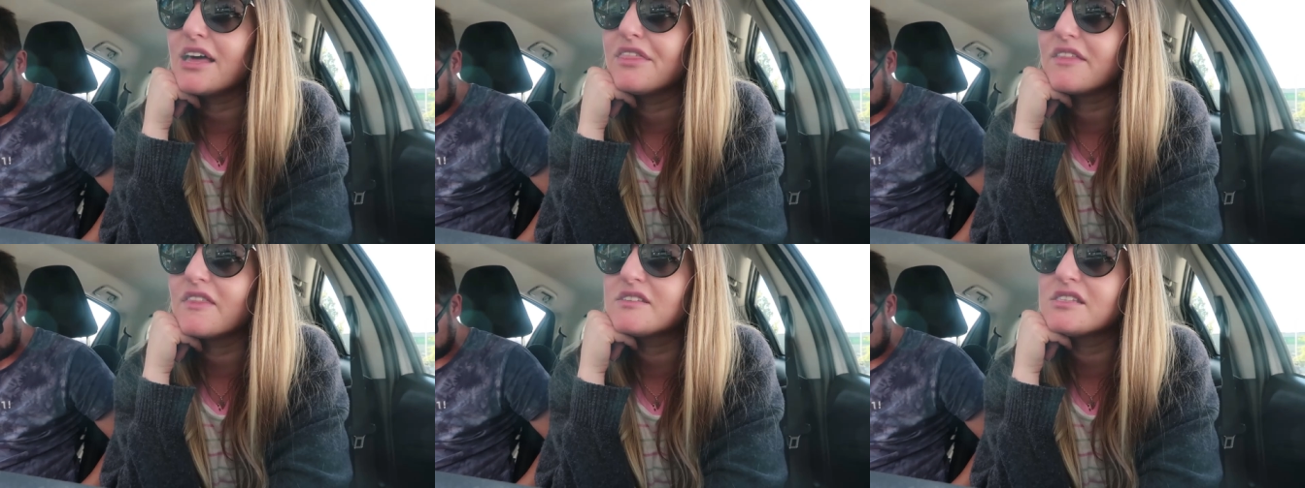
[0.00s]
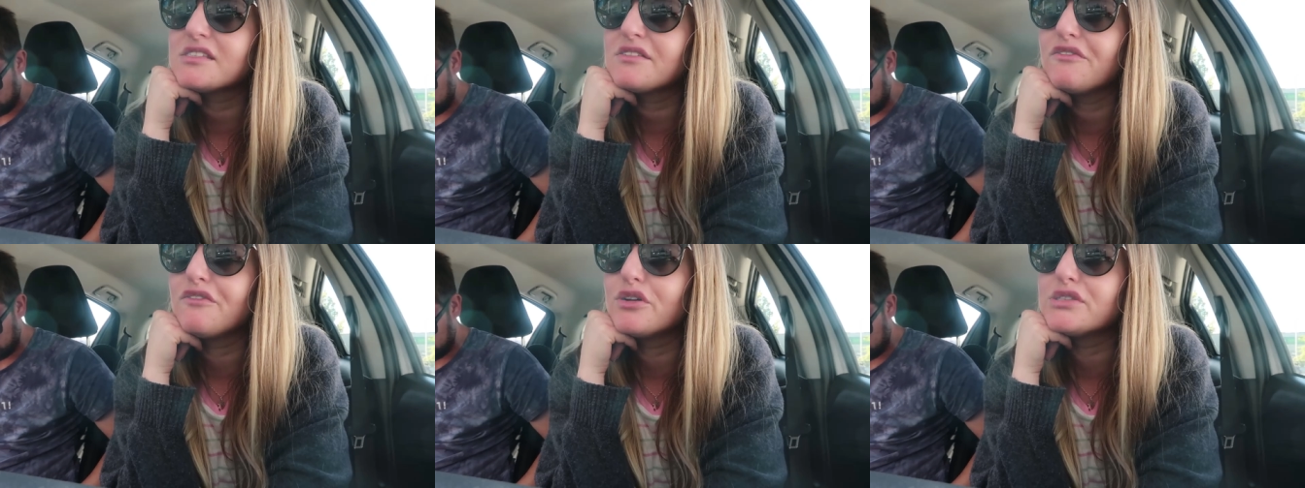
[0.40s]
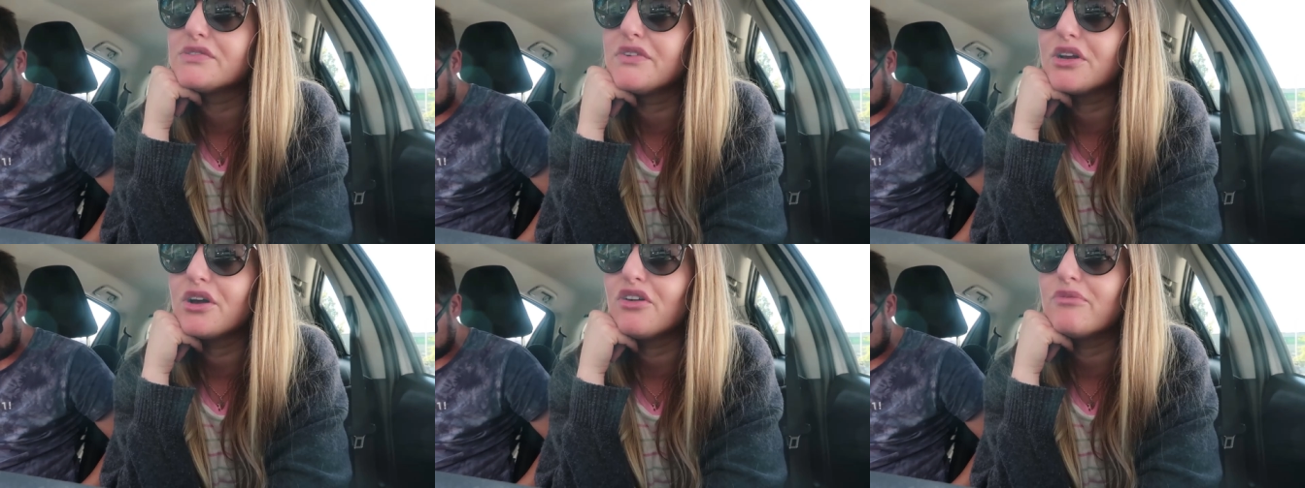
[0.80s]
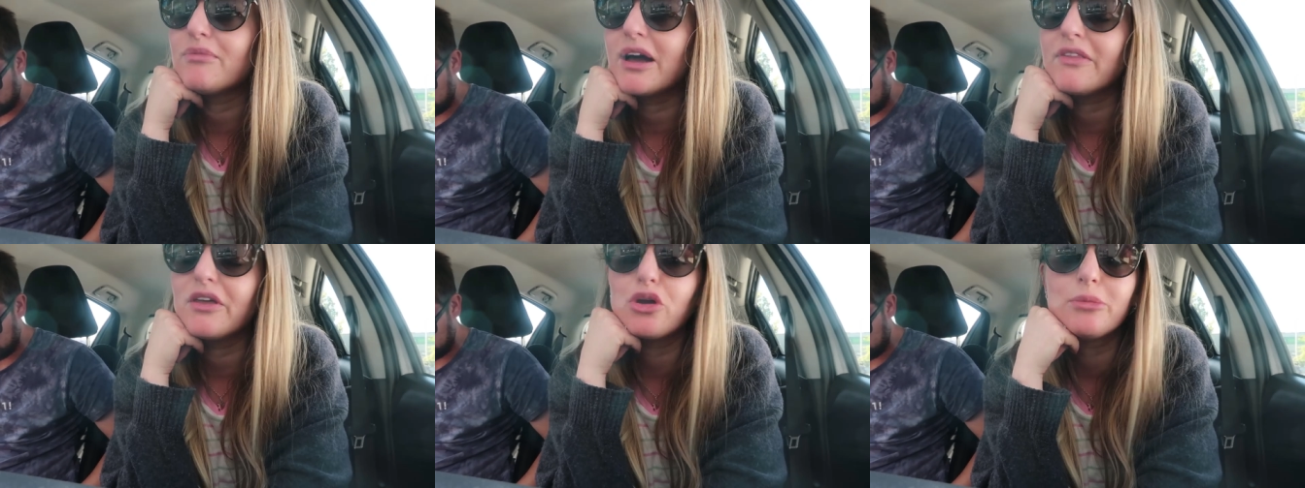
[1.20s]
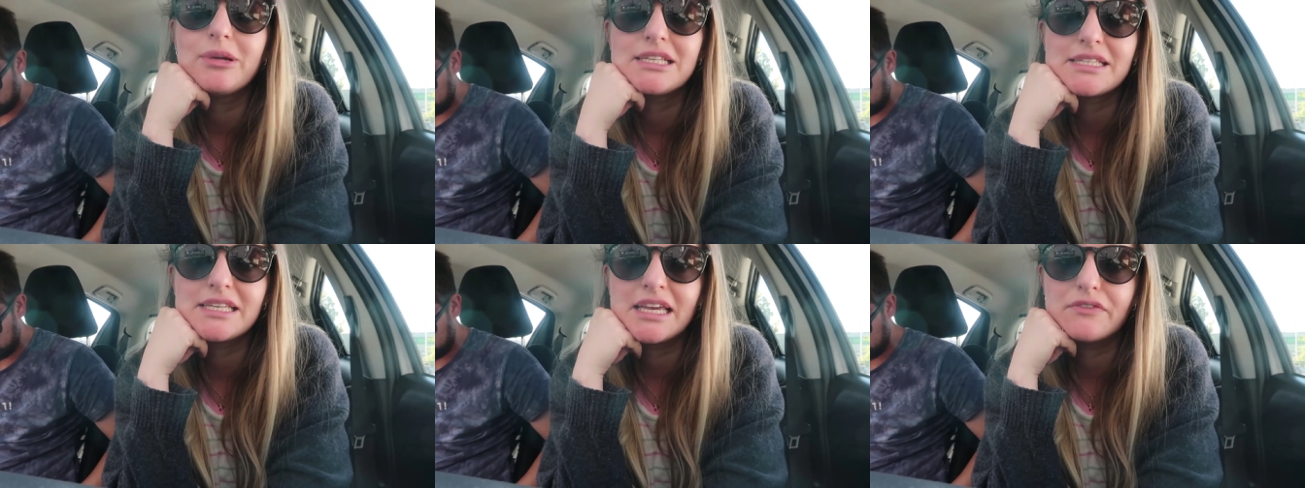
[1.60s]
I think this is the first video of mine that you'll
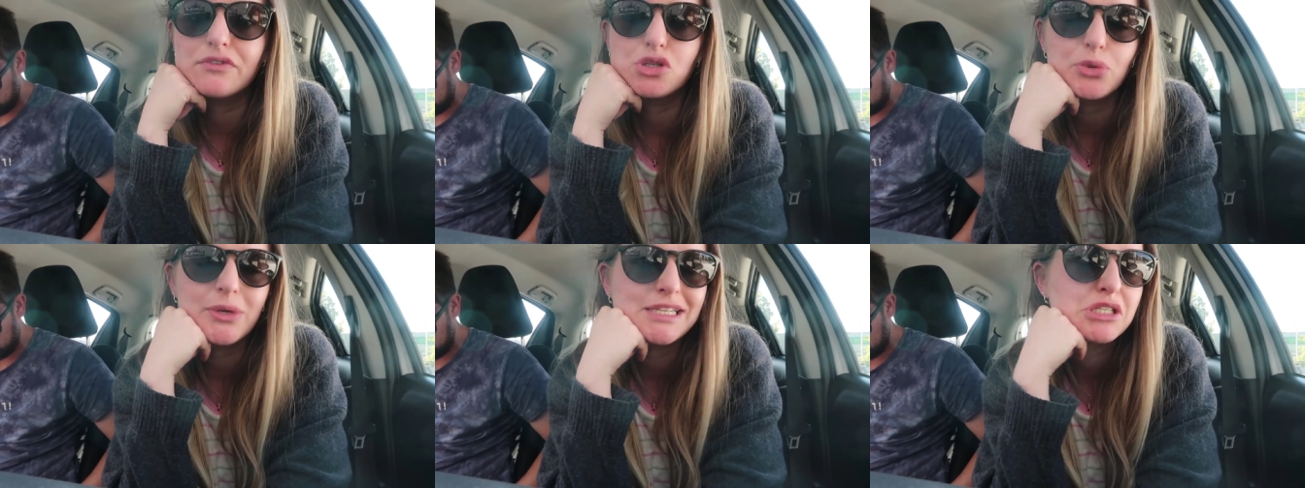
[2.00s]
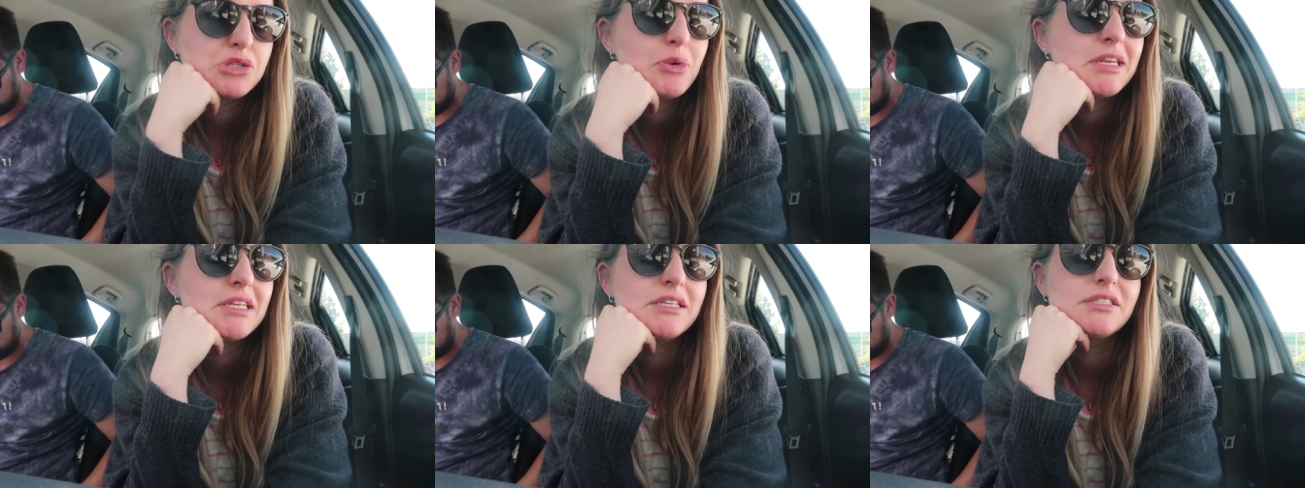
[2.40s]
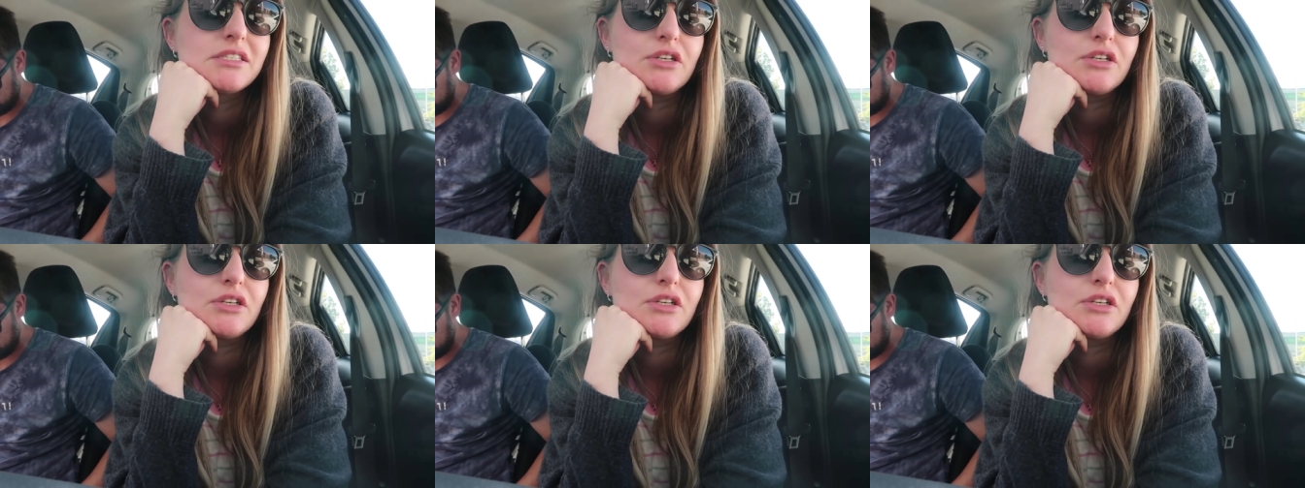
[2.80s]
be seeing for 2020